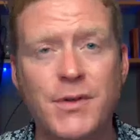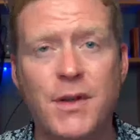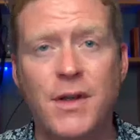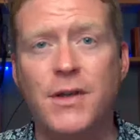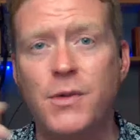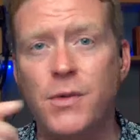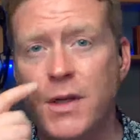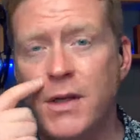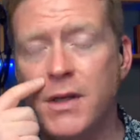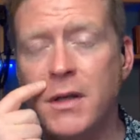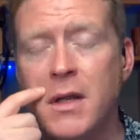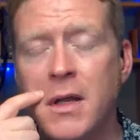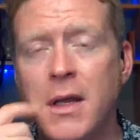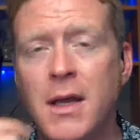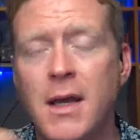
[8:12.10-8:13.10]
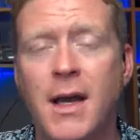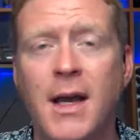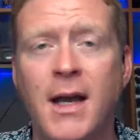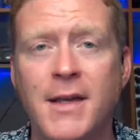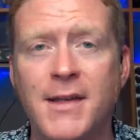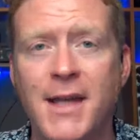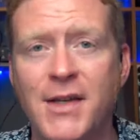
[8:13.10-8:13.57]
that you can
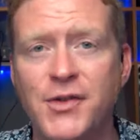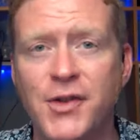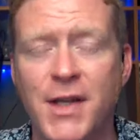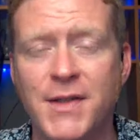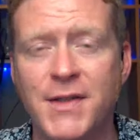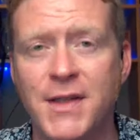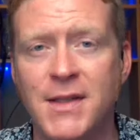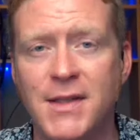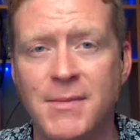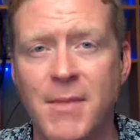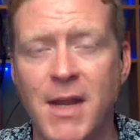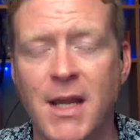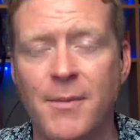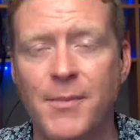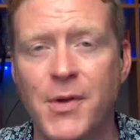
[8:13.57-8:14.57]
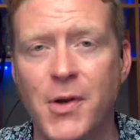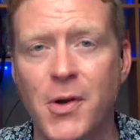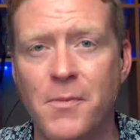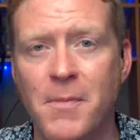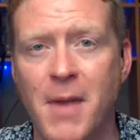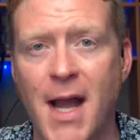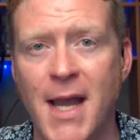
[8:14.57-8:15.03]
digest it and make up your
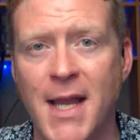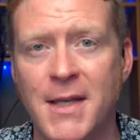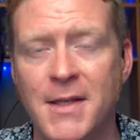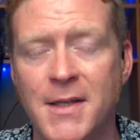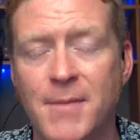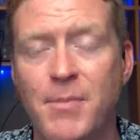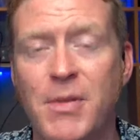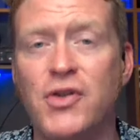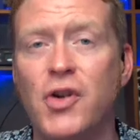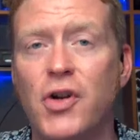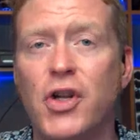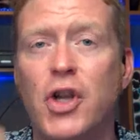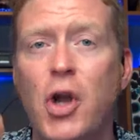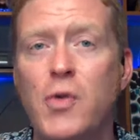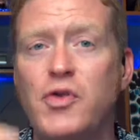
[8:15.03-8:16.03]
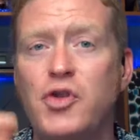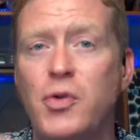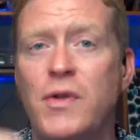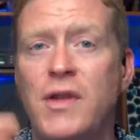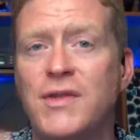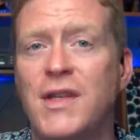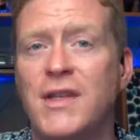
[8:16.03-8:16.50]
own mind. Be sure to go to
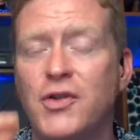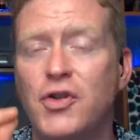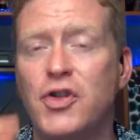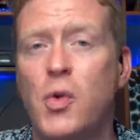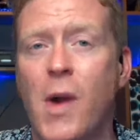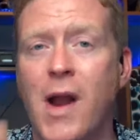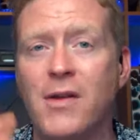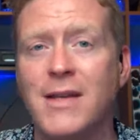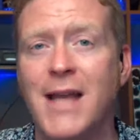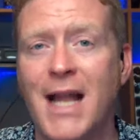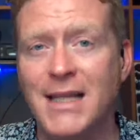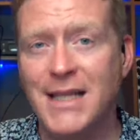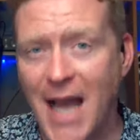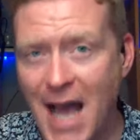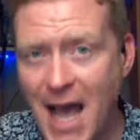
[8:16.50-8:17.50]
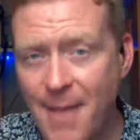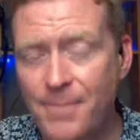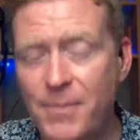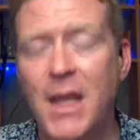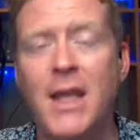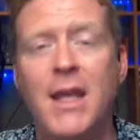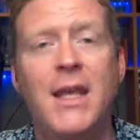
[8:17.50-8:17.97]

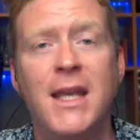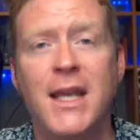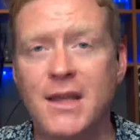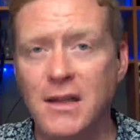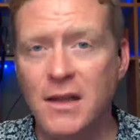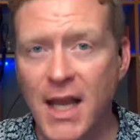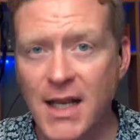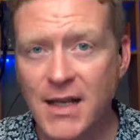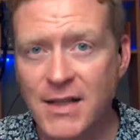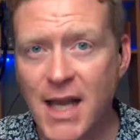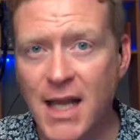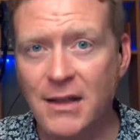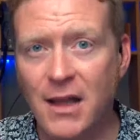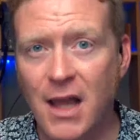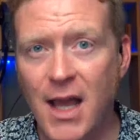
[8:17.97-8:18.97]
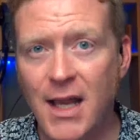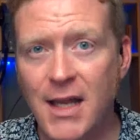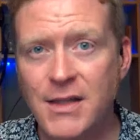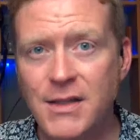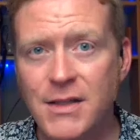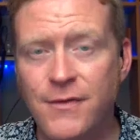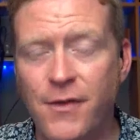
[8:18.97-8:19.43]
thecentersquare.com, get the latest
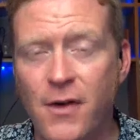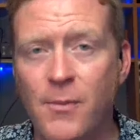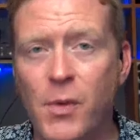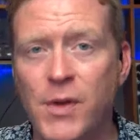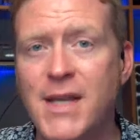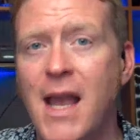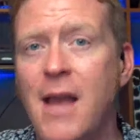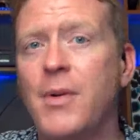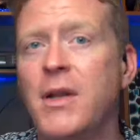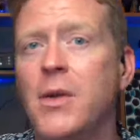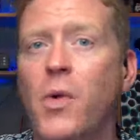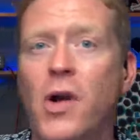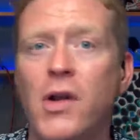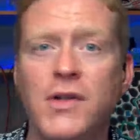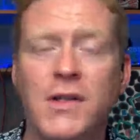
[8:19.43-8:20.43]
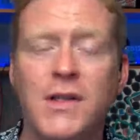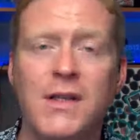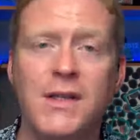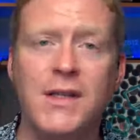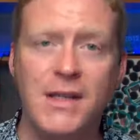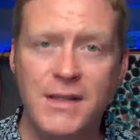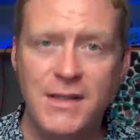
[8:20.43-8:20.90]
headlines from what's happening in Washington,
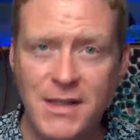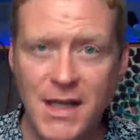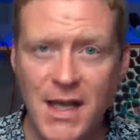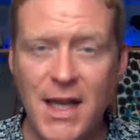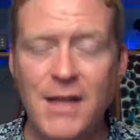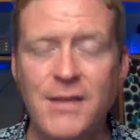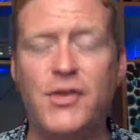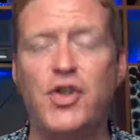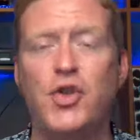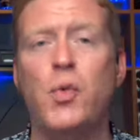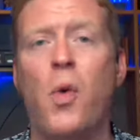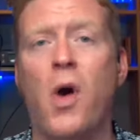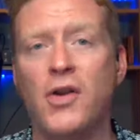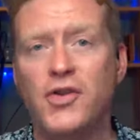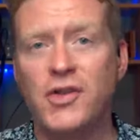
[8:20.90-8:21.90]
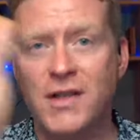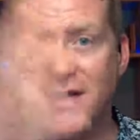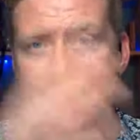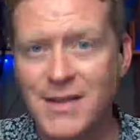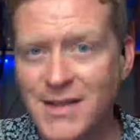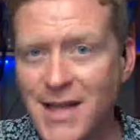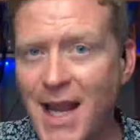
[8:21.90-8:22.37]
D.C., to
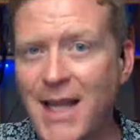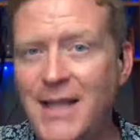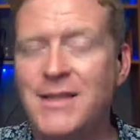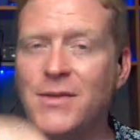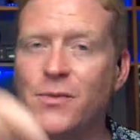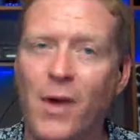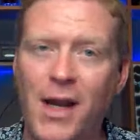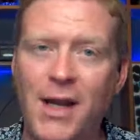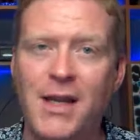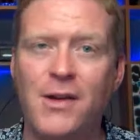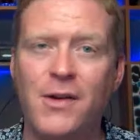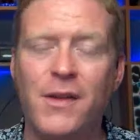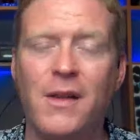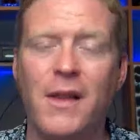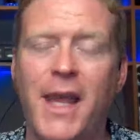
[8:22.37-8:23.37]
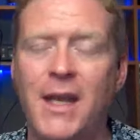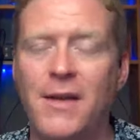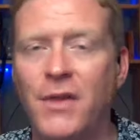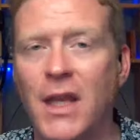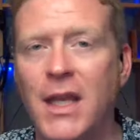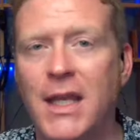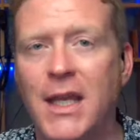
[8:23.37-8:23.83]
Washington State, and right here in the land
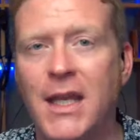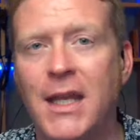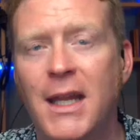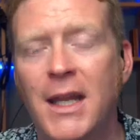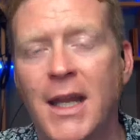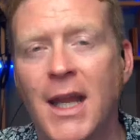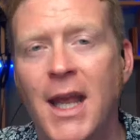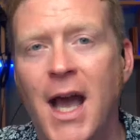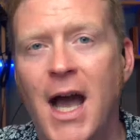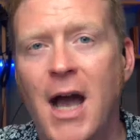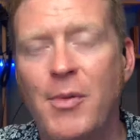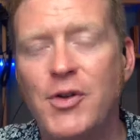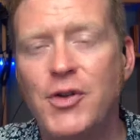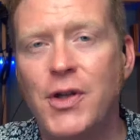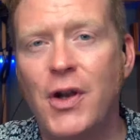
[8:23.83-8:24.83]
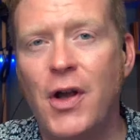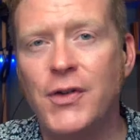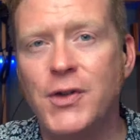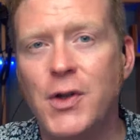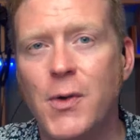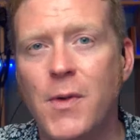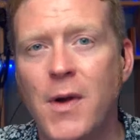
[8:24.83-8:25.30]
of Lincoln. But you can
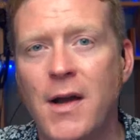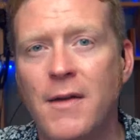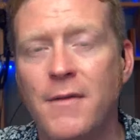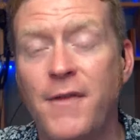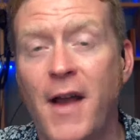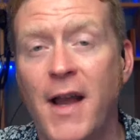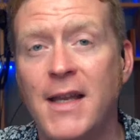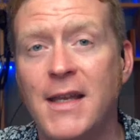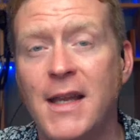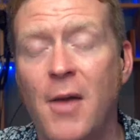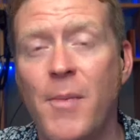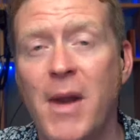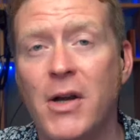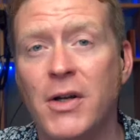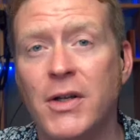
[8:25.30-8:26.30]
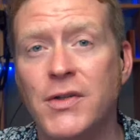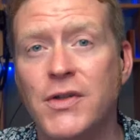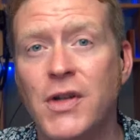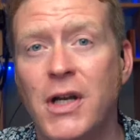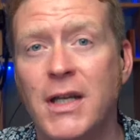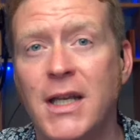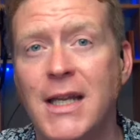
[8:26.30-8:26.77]
also find America's
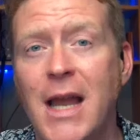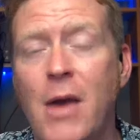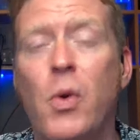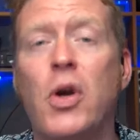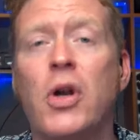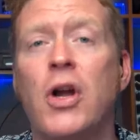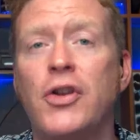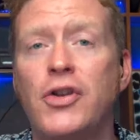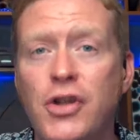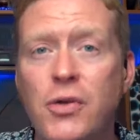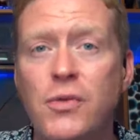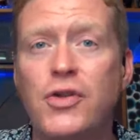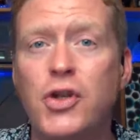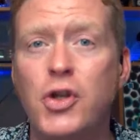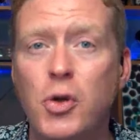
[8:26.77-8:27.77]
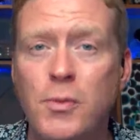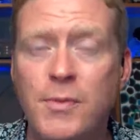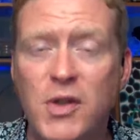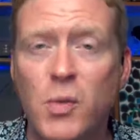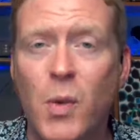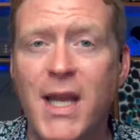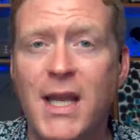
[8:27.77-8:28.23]
Talking Network on YouTube
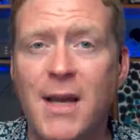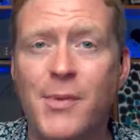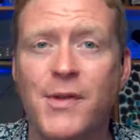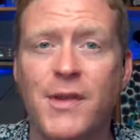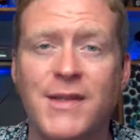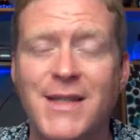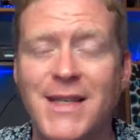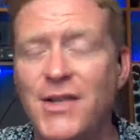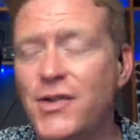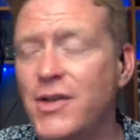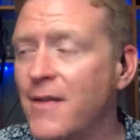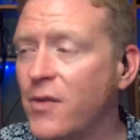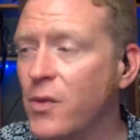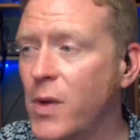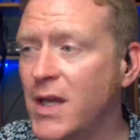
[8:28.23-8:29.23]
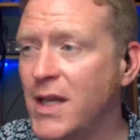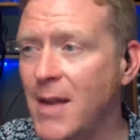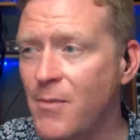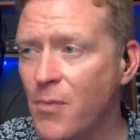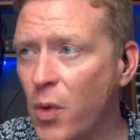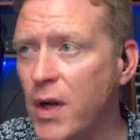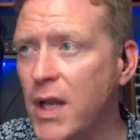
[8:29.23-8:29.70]
to wake up with us each and every weekday
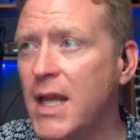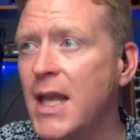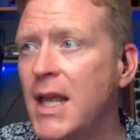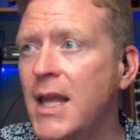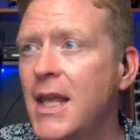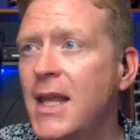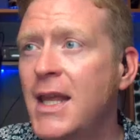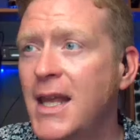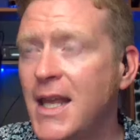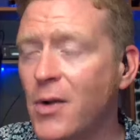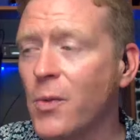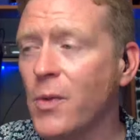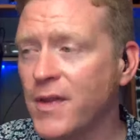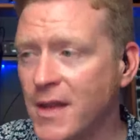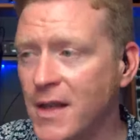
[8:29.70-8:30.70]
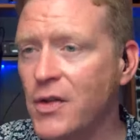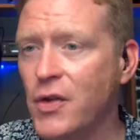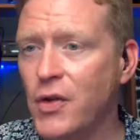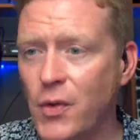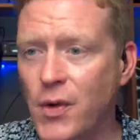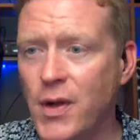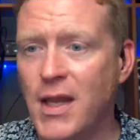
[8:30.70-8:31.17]
morning here with
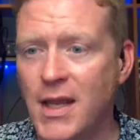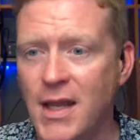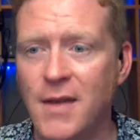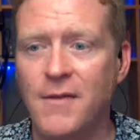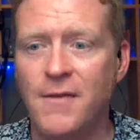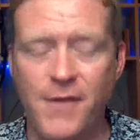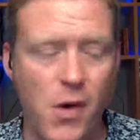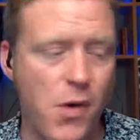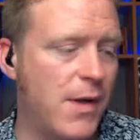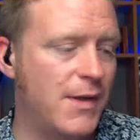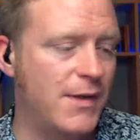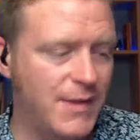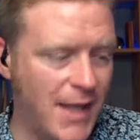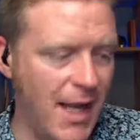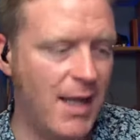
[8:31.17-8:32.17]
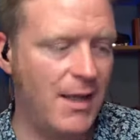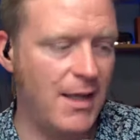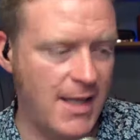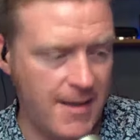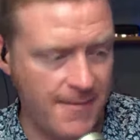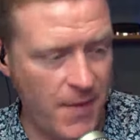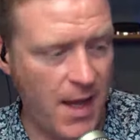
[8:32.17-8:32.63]
Illinois in Focus
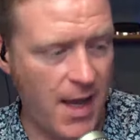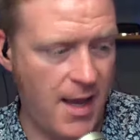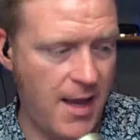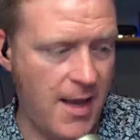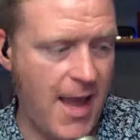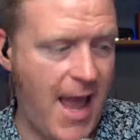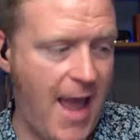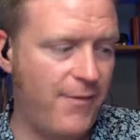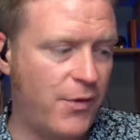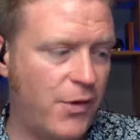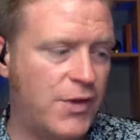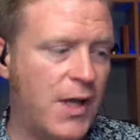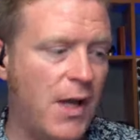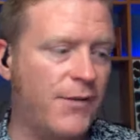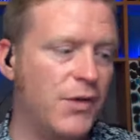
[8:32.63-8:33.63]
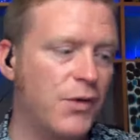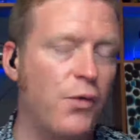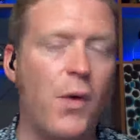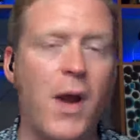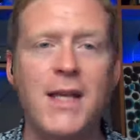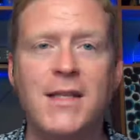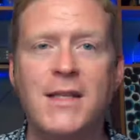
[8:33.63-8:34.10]
Daily. Have yourselves a
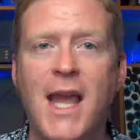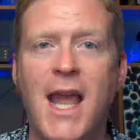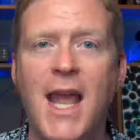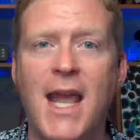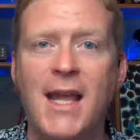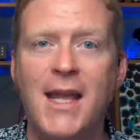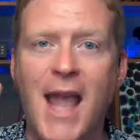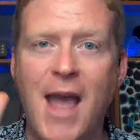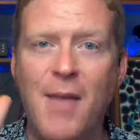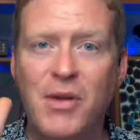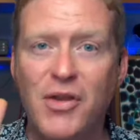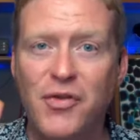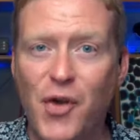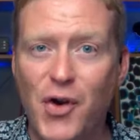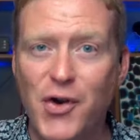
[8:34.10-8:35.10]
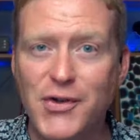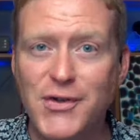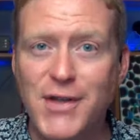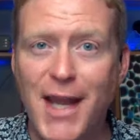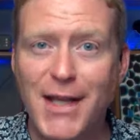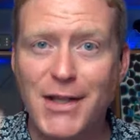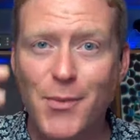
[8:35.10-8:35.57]
great day. Happy
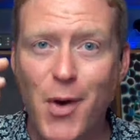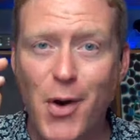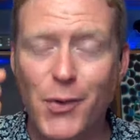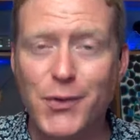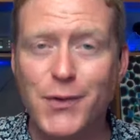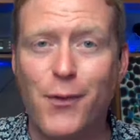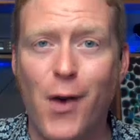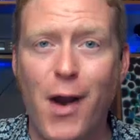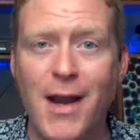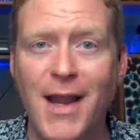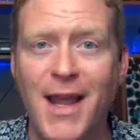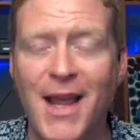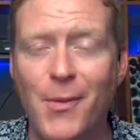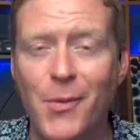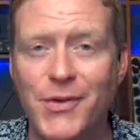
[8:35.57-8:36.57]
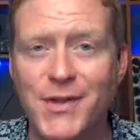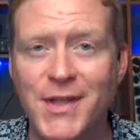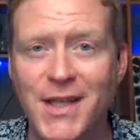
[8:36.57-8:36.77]
Thursday. Tomorrow's Friday. We'll see you